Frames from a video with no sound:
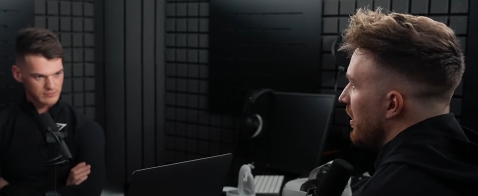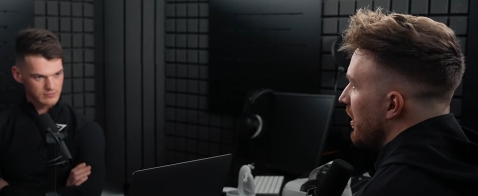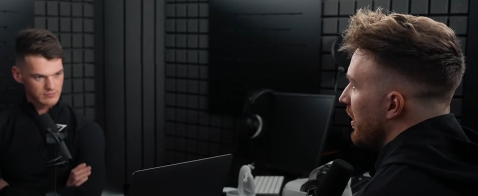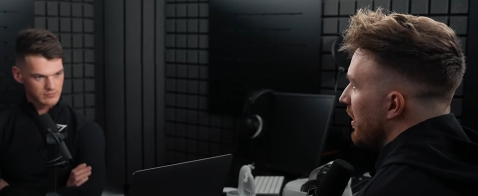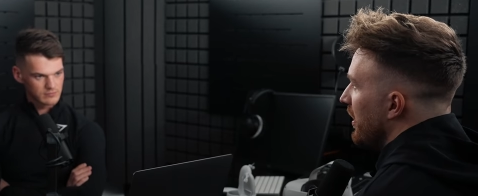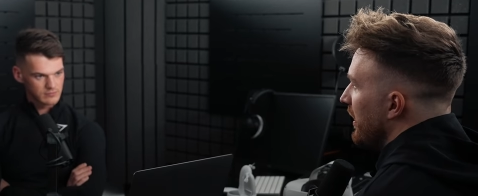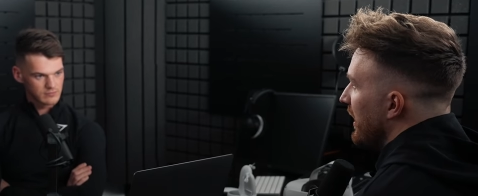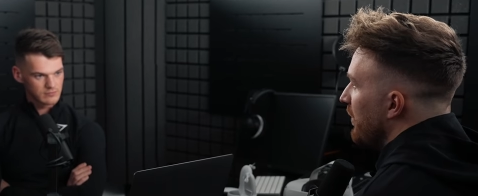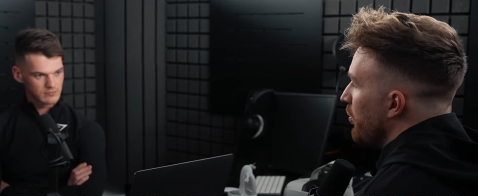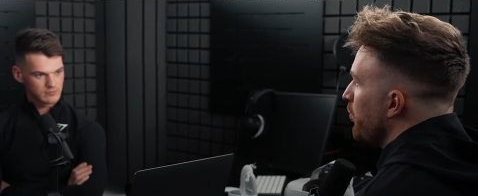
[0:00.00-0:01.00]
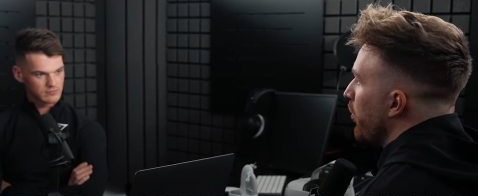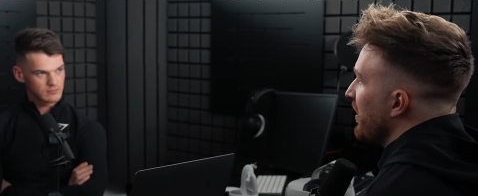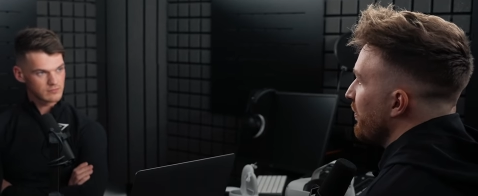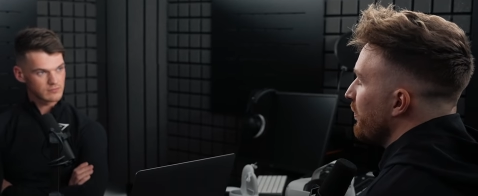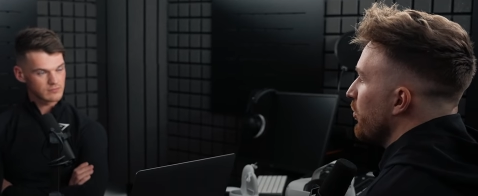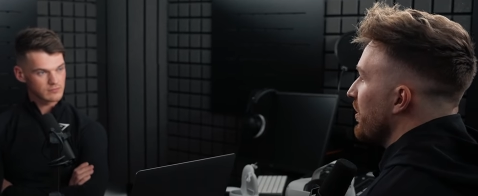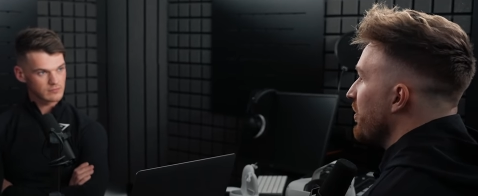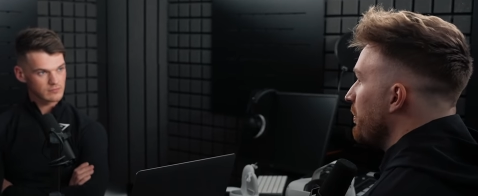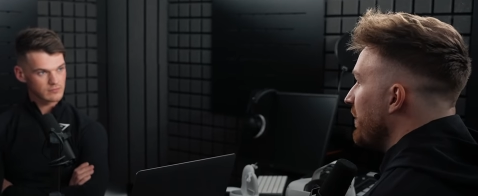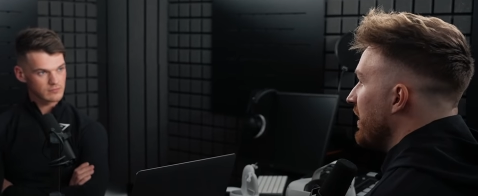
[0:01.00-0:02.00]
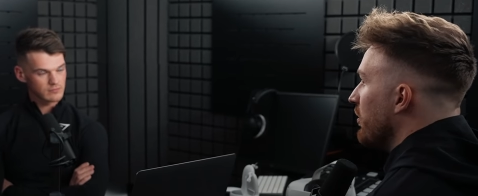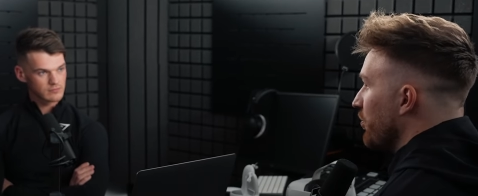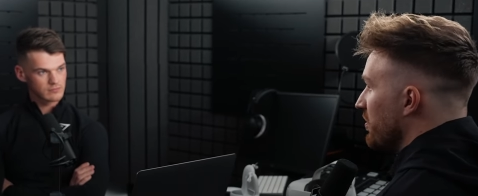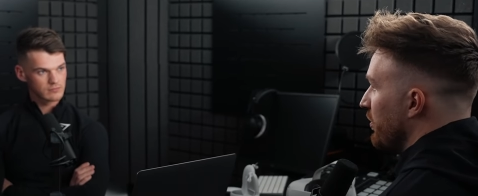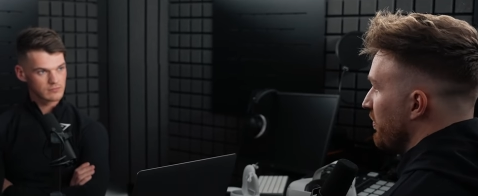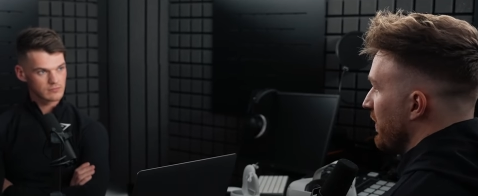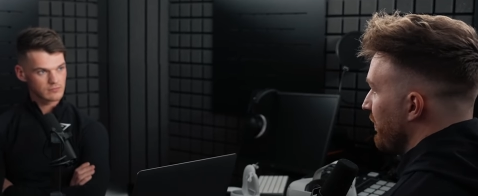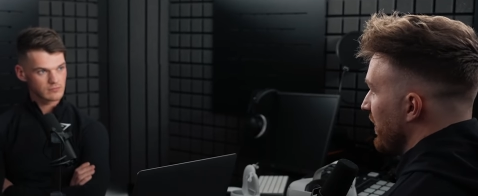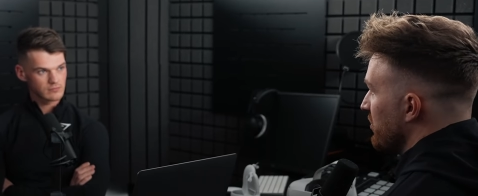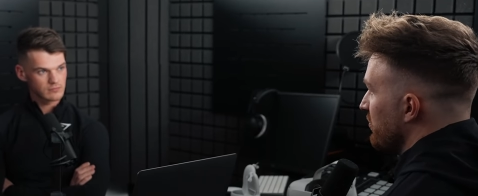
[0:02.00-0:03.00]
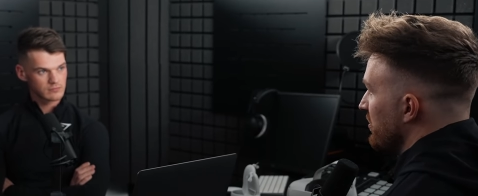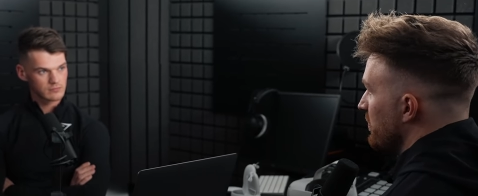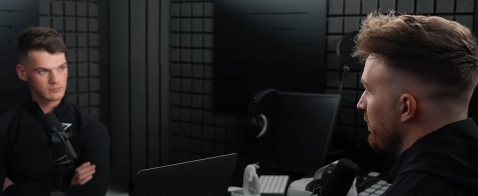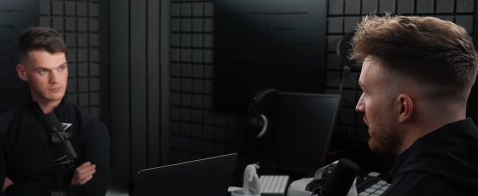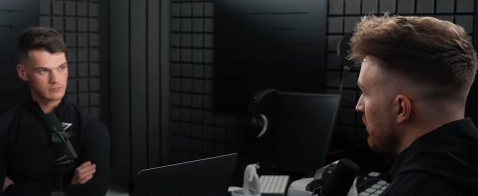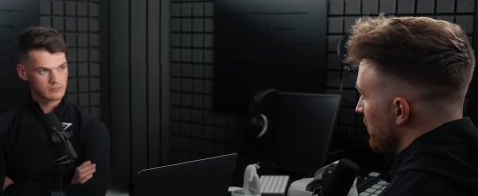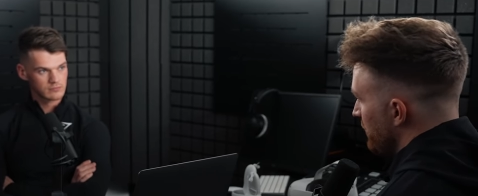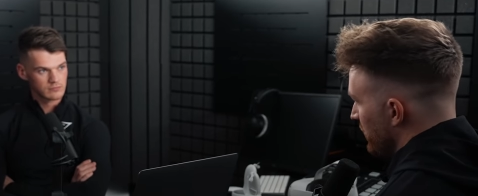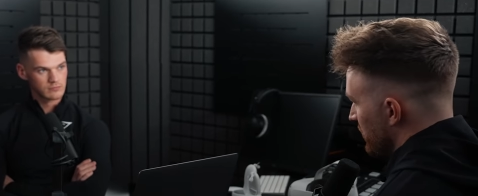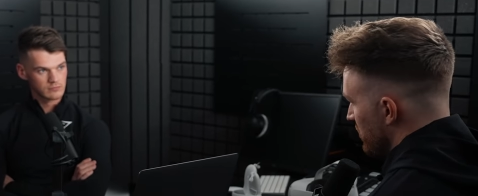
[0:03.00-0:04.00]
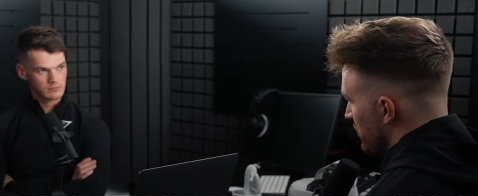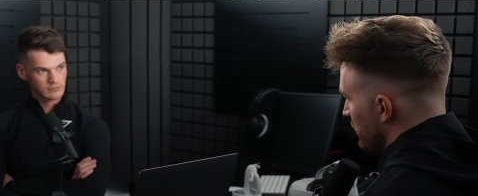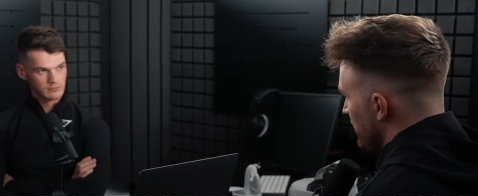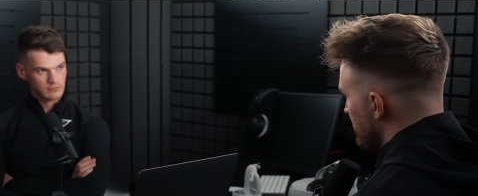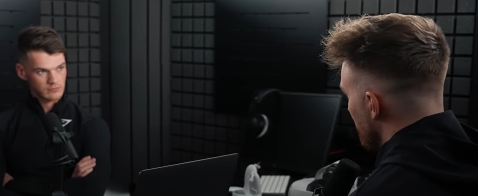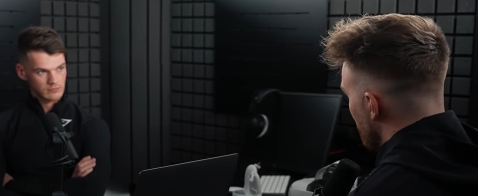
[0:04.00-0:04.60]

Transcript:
Speaker 1: uh, it, "What if what if the big automotive manufacturers beat you to the punch?" In other words,